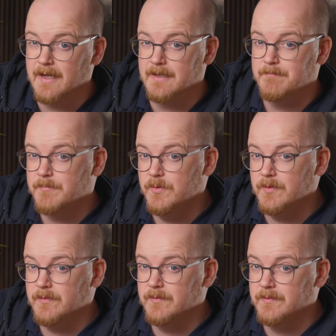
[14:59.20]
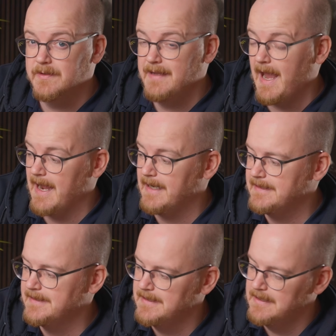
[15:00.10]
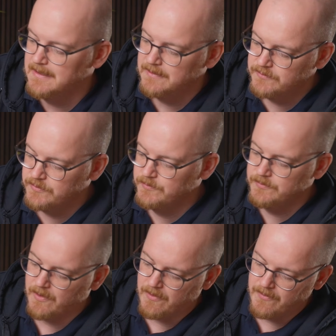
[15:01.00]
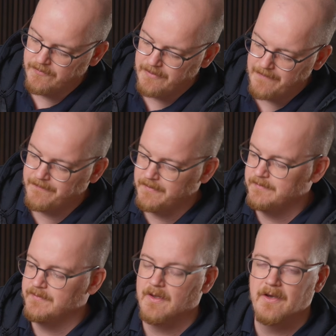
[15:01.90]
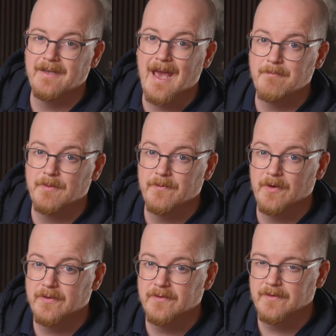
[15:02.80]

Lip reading: and improved DAC to our reference line amplifiers.